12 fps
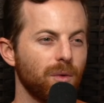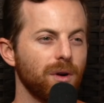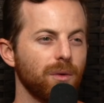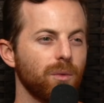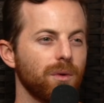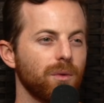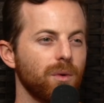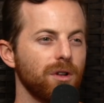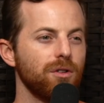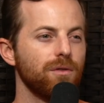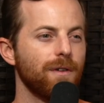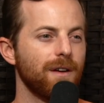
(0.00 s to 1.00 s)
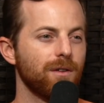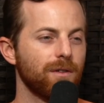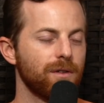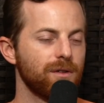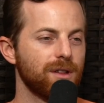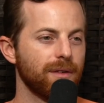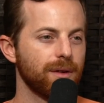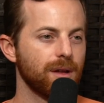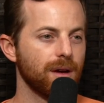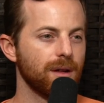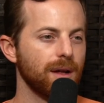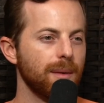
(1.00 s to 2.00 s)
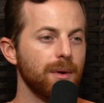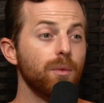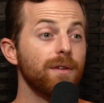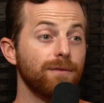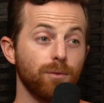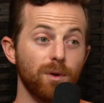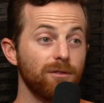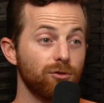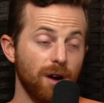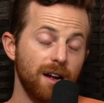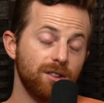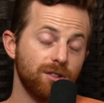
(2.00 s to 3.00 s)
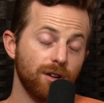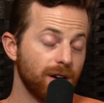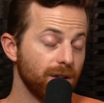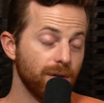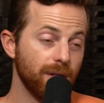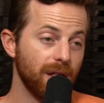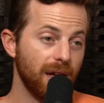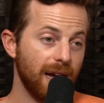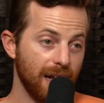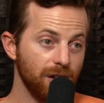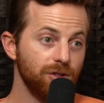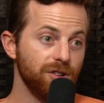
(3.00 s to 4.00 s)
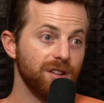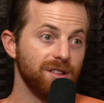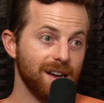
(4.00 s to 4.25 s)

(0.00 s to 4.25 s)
What new foods have we done? I mean, we've started doing the allergen